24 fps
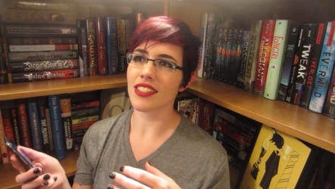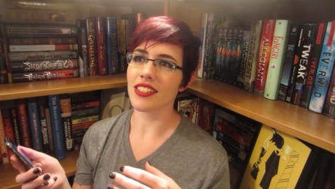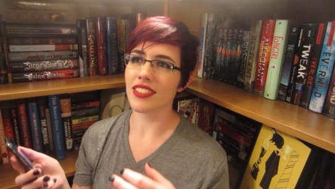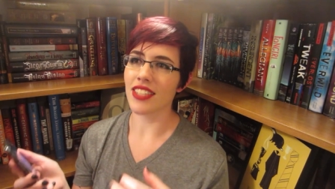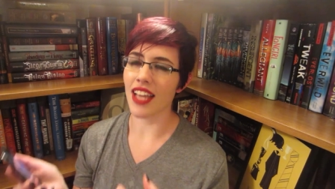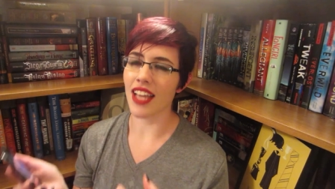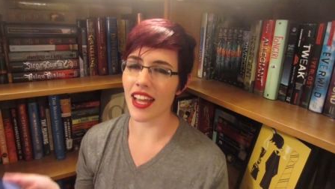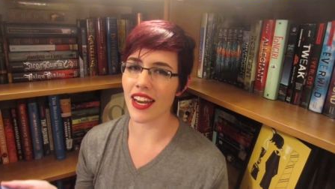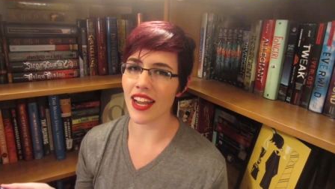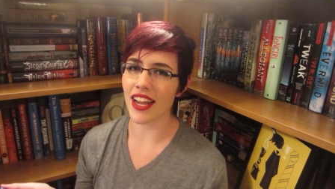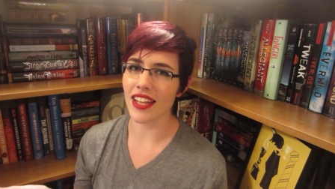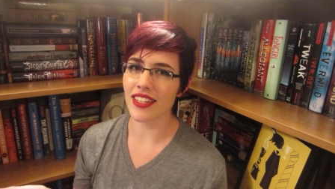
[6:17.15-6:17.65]

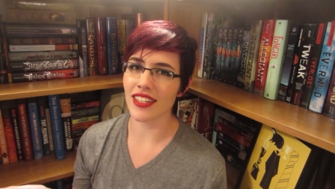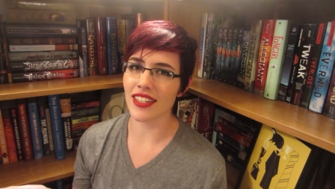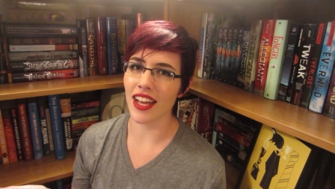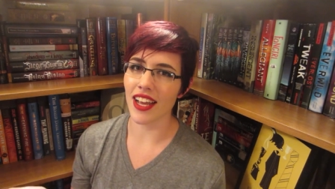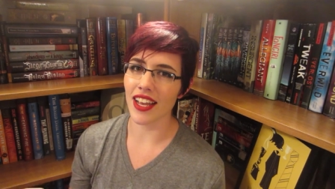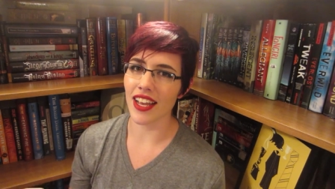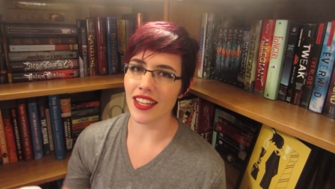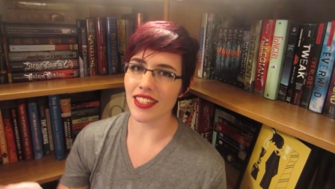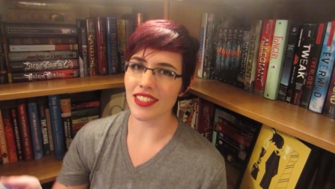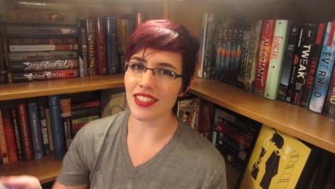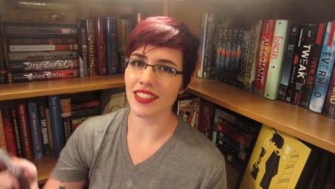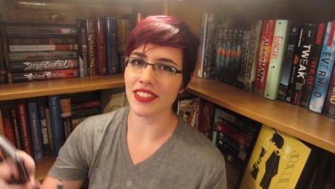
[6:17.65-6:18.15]
10 at
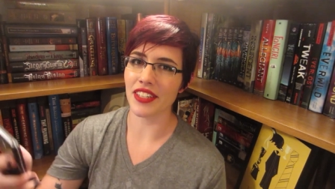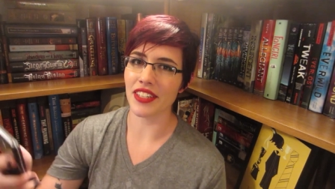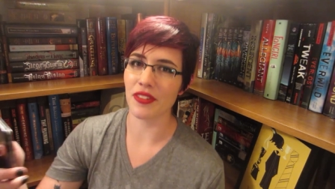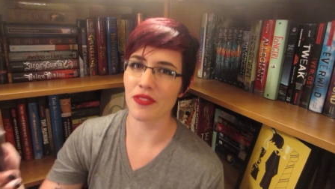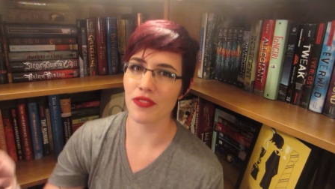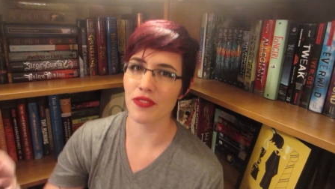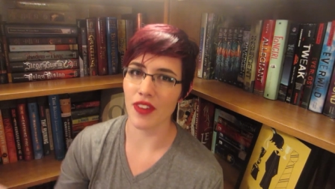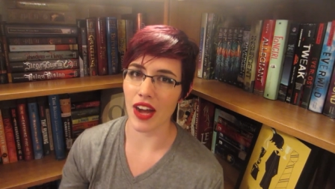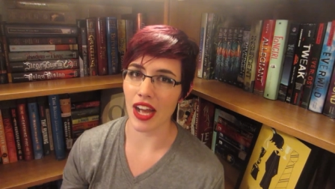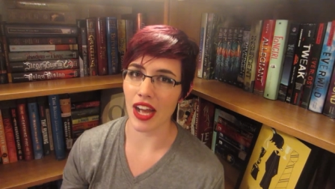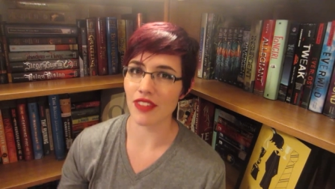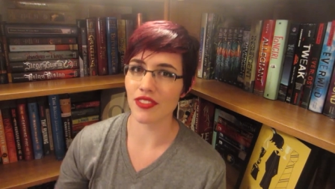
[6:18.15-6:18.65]
night to like
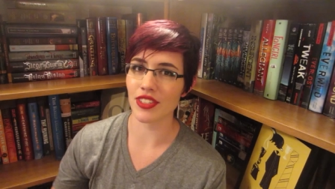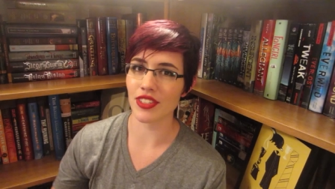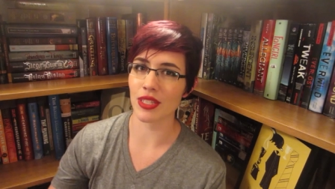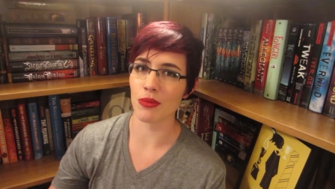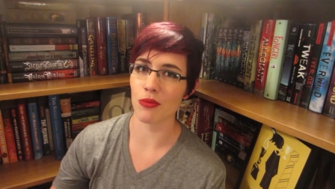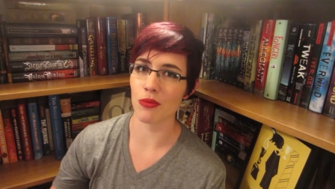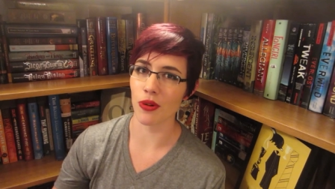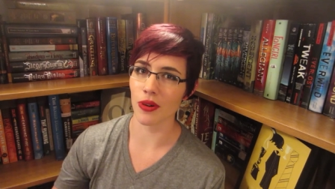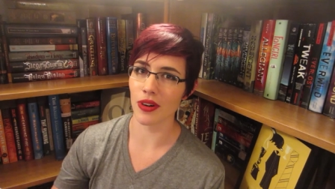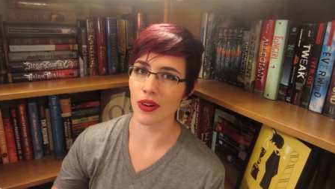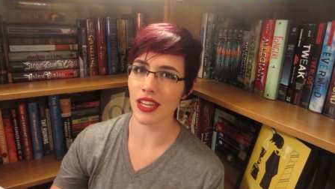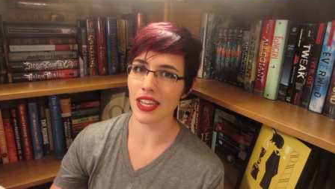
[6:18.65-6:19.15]
5 in the
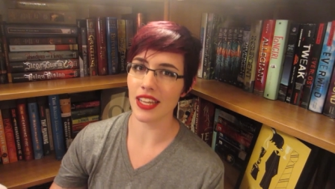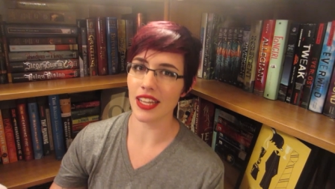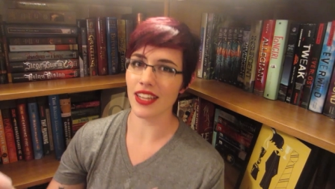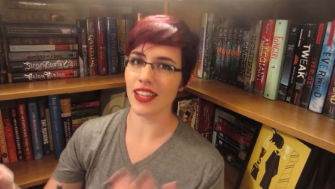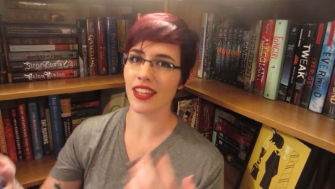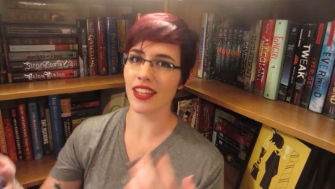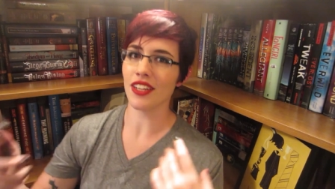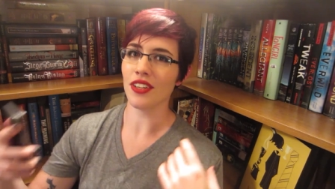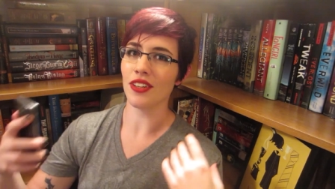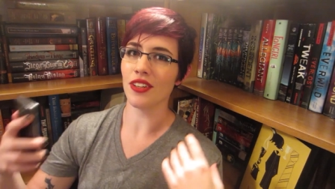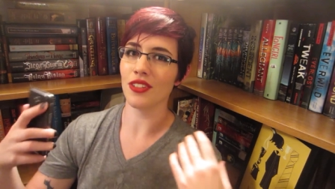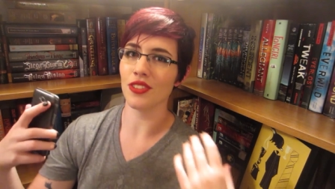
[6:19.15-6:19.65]

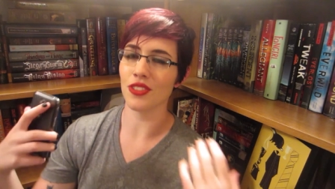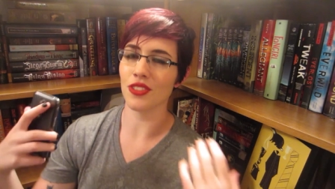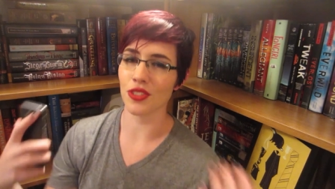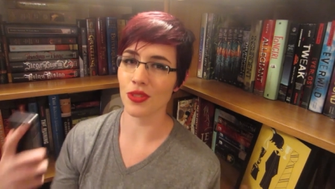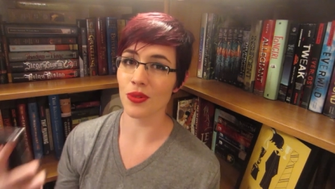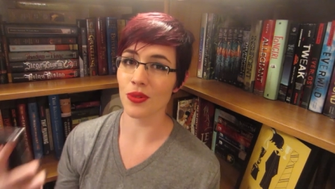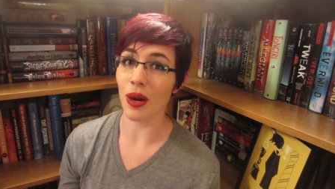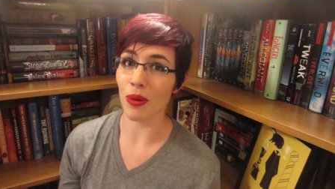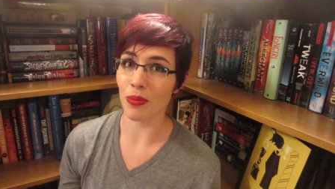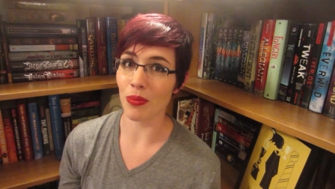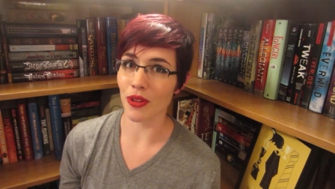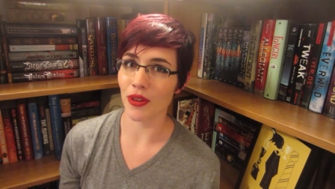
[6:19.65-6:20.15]
morning
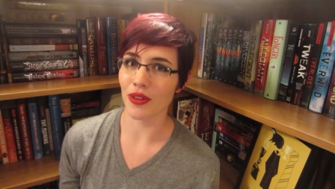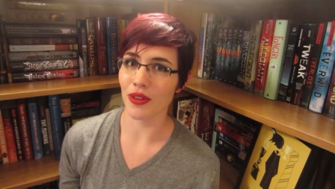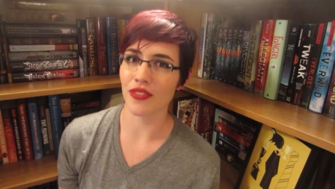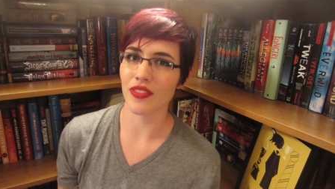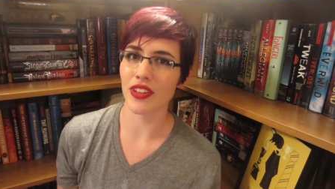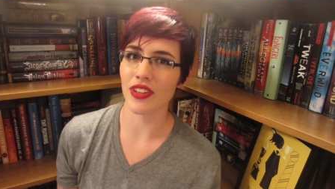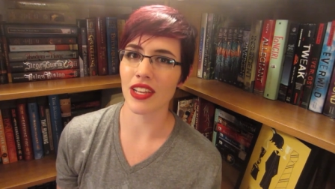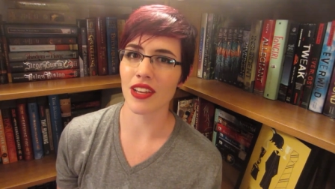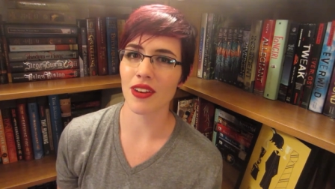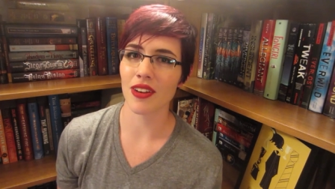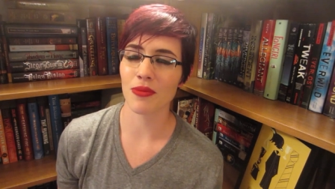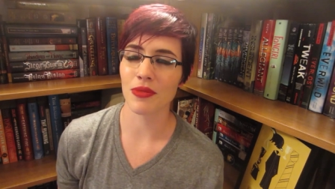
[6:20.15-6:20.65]
to upload a
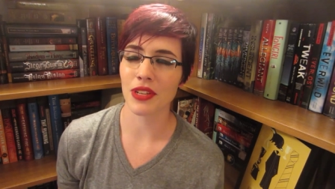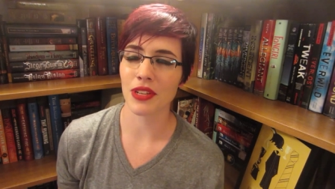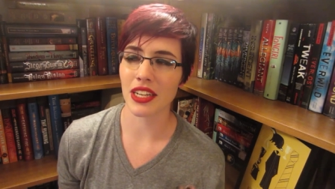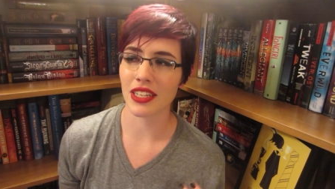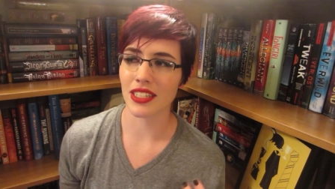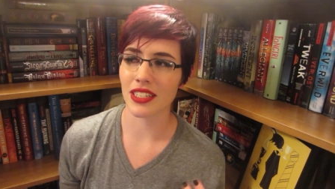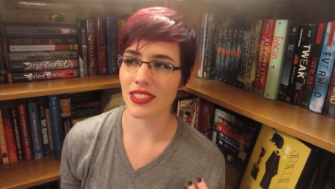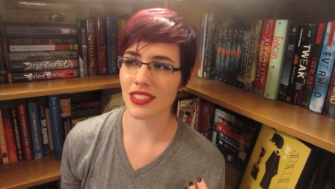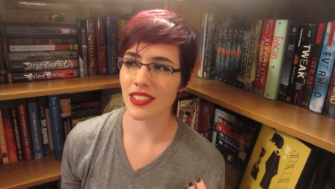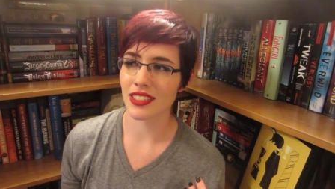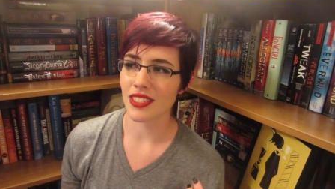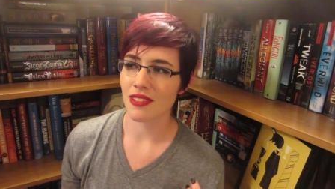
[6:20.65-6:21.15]
video
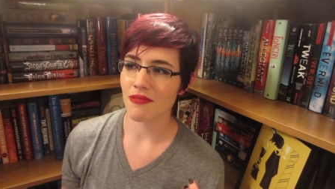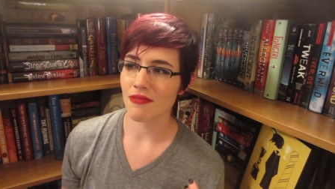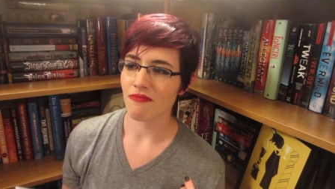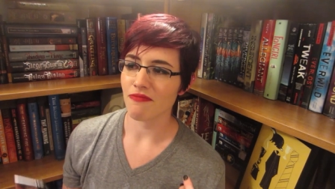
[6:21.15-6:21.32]
because